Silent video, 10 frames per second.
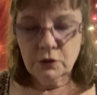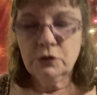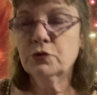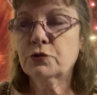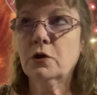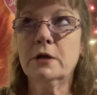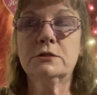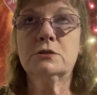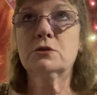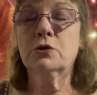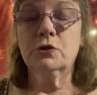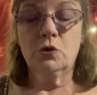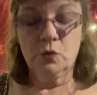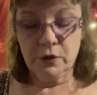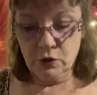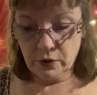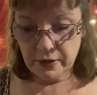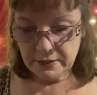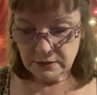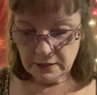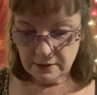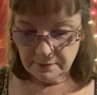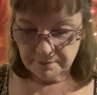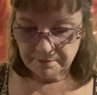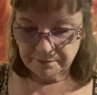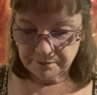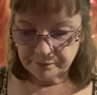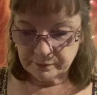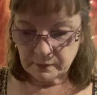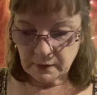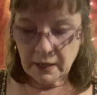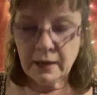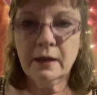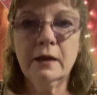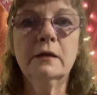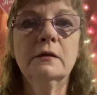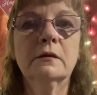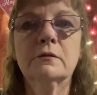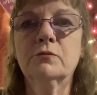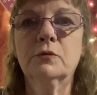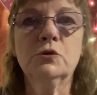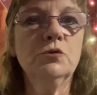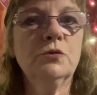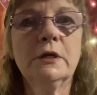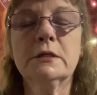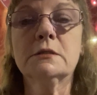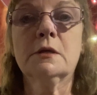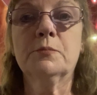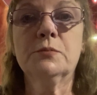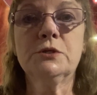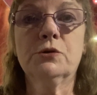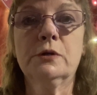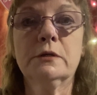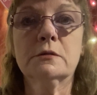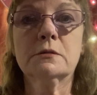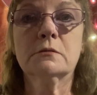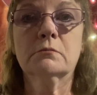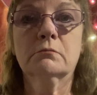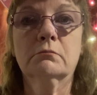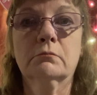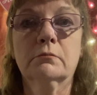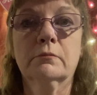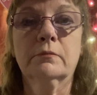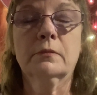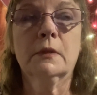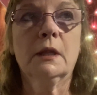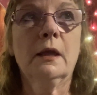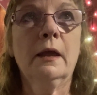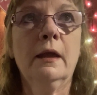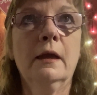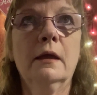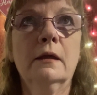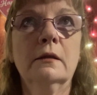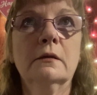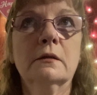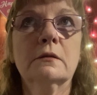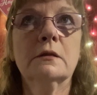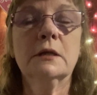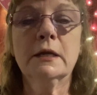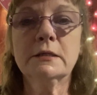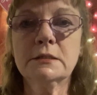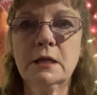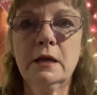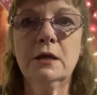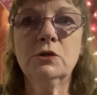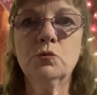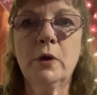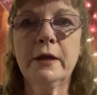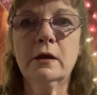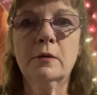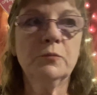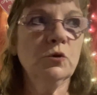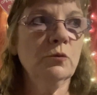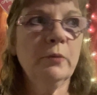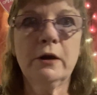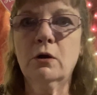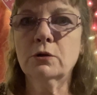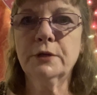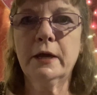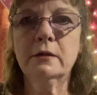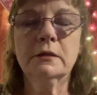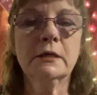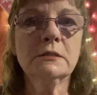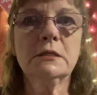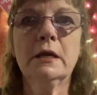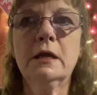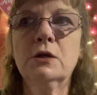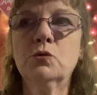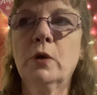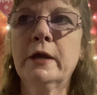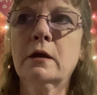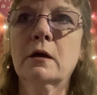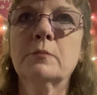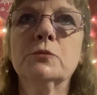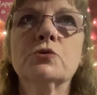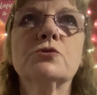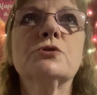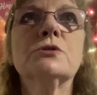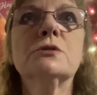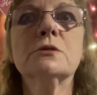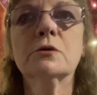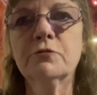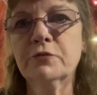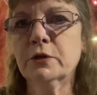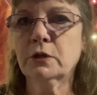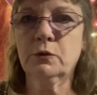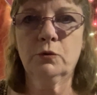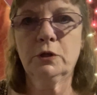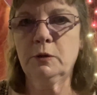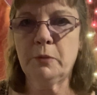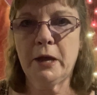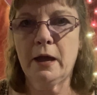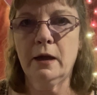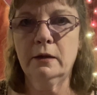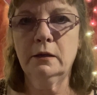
your thoughts start going crazy, and you think it's something serious. And the next day you wake up, you're in bed all day. The next day you wake up, you're still feeling really bad.